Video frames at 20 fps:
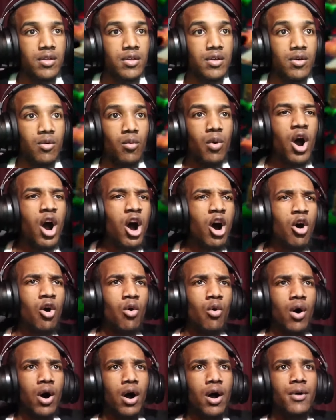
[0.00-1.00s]

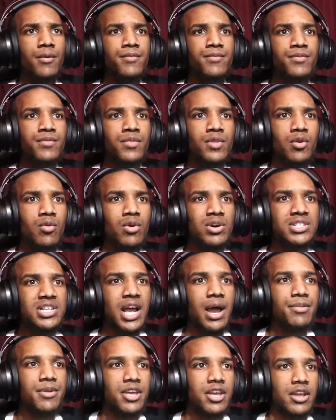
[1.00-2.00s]
Whoa! What's
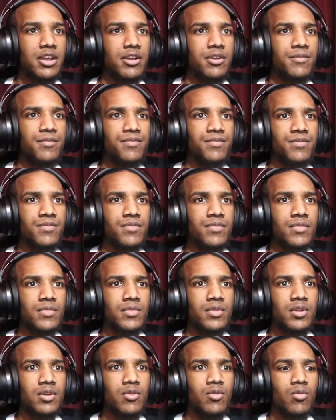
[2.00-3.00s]
happening?
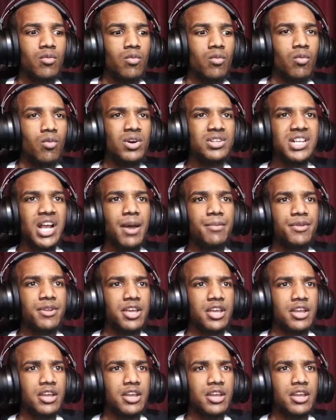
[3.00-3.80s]
What's happening?